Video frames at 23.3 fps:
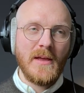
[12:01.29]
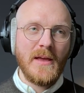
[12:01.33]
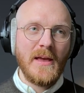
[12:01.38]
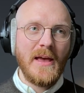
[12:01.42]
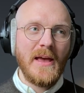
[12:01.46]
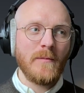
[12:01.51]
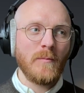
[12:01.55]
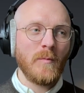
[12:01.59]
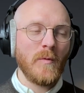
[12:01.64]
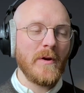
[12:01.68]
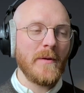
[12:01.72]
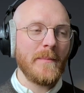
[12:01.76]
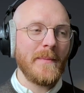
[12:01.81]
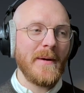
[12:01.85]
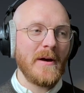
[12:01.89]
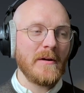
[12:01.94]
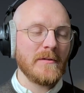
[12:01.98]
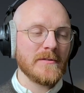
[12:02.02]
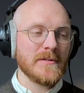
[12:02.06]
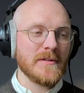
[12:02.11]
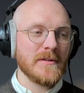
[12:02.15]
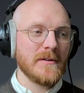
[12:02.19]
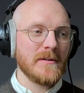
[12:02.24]
And what
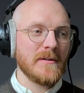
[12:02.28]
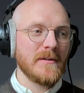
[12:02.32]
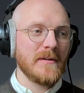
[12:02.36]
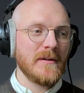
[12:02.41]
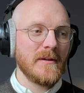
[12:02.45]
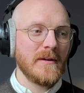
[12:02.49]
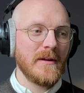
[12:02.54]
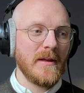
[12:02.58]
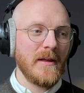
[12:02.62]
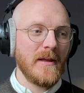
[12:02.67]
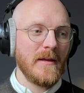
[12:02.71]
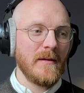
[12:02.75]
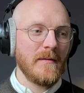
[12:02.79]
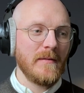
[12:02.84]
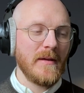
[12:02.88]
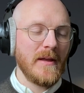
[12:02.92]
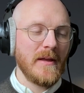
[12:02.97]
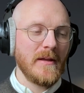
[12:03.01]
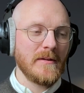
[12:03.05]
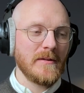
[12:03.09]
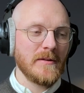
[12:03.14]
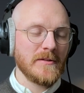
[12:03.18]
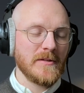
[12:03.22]
about,
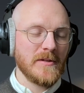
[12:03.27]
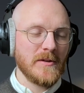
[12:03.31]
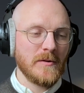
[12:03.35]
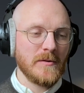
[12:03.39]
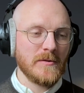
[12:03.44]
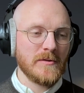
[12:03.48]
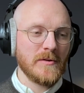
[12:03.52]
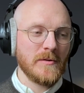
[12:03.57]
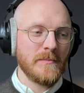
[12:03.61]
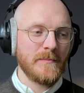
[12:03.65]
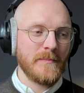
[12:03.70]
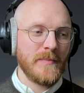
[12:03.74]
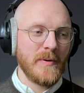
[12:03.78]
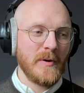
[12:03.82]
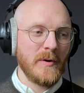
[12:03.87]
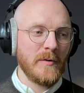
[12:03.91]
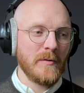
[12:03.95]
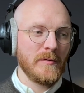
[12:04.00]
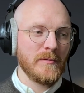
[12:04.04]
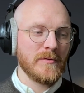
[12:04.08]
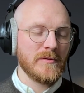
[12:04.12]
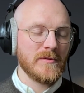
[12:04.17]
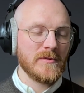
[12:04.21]
does it also
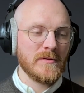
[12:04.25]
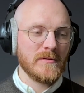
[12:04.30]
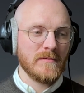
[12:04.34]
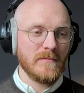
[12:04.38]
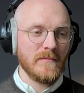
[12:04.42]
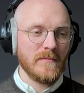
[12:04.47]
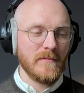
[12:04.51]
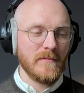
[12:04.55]
pose